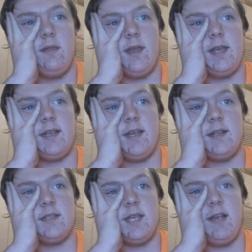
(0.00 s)
They
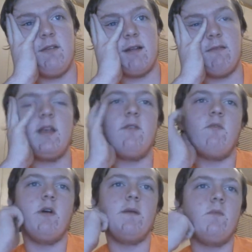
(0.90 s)
can say whatever they
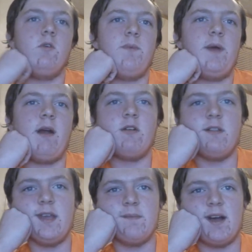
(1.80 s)
want. More power to
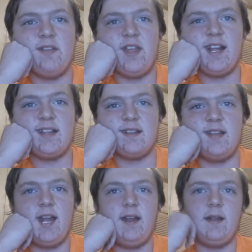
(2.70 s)
them. I think it's a
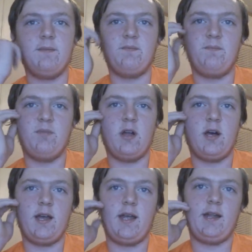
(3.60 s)
dead end.
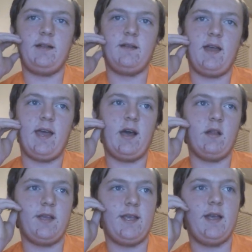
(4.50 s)
Blind
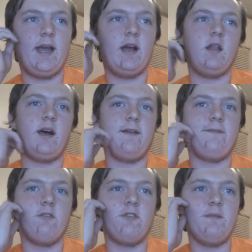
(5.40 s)
alley ally
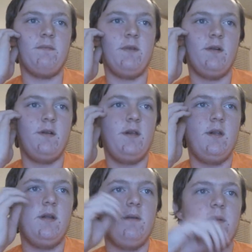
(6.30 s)
for them.
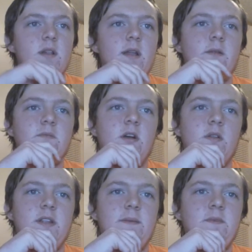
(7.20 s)
But let them
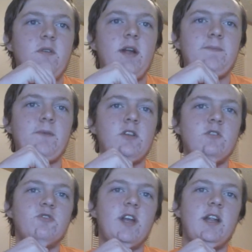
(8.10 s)
go. The Democratic
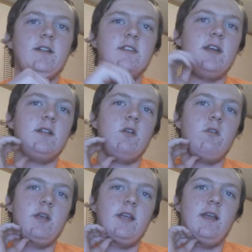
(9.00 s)
presidential candidate said
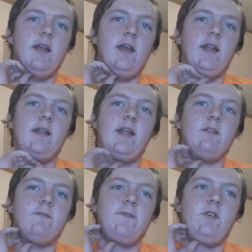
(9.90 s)
during an
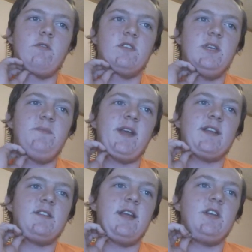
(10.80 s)
interview on C B
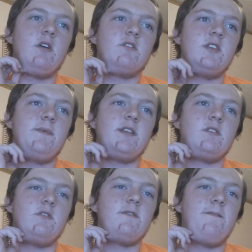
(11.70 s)
S, on C B
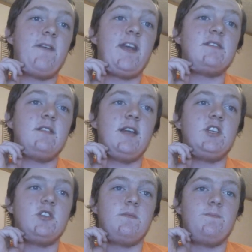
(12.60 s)
S News, Face the
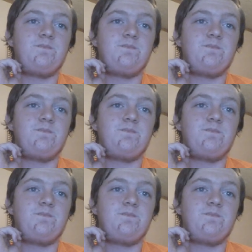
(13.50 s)
Nation.